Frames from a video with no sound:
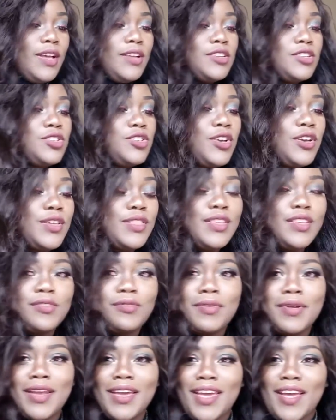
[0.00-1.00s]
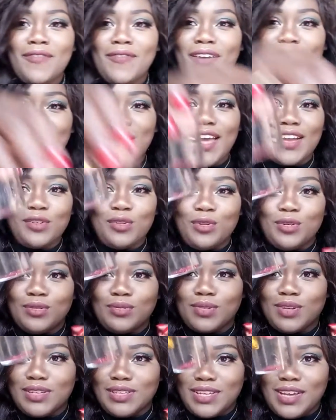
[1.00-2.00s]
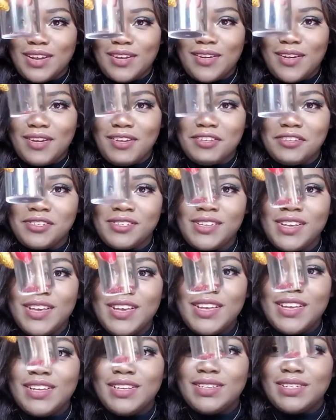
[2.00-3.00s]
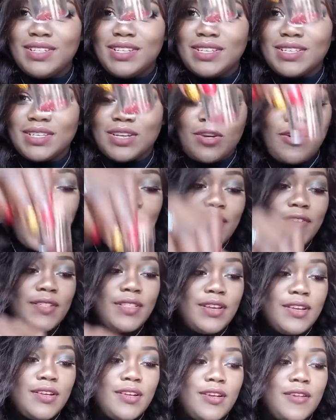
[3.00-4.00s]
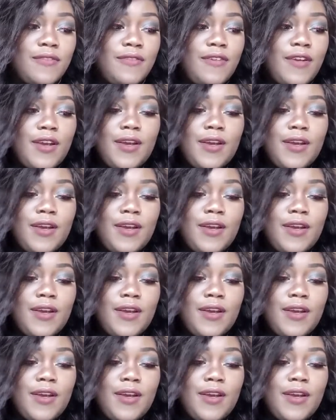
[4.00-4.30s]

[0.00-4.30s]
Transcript: I'll just show you this one. I can't find the actual container I use. This craft glitter